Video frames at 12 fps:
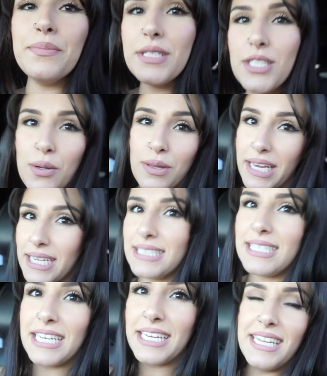So Landon's
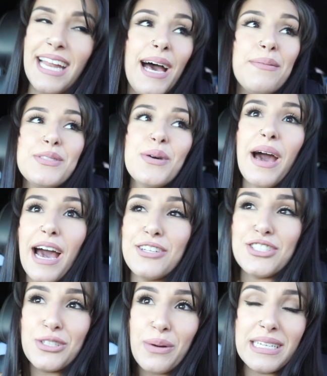taking a nap, so
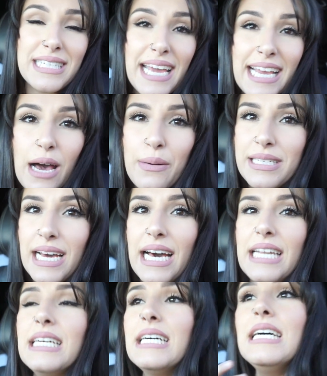Asher wants to hang out with
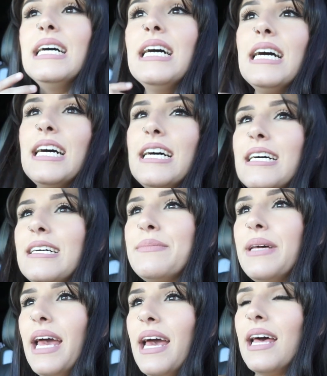Dad,
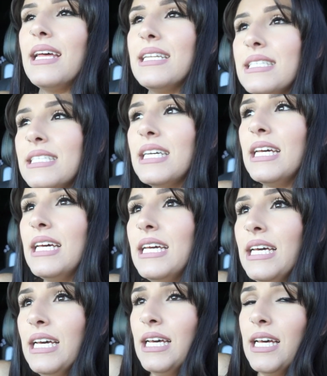and
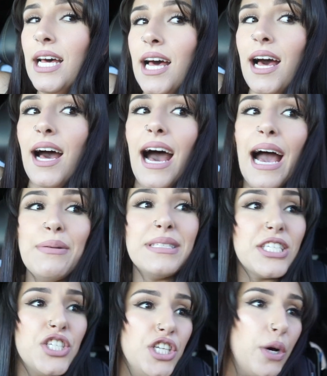I was
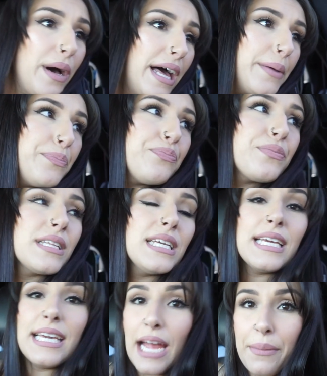like, you know what,
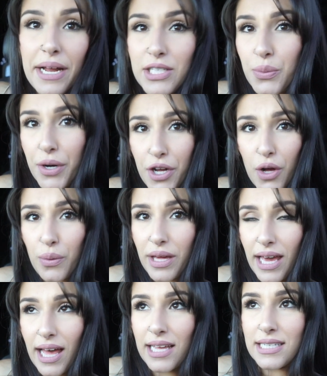Cameron has to work all
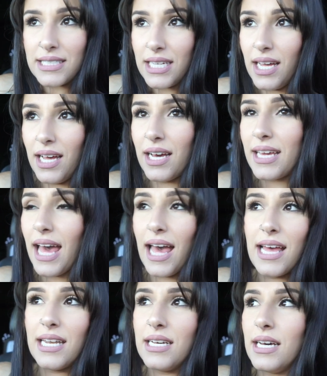weekend
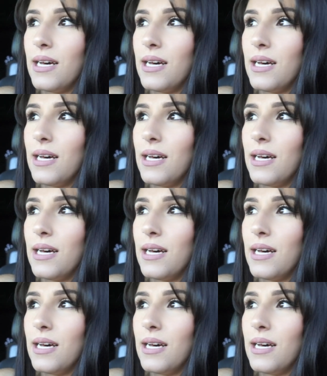again.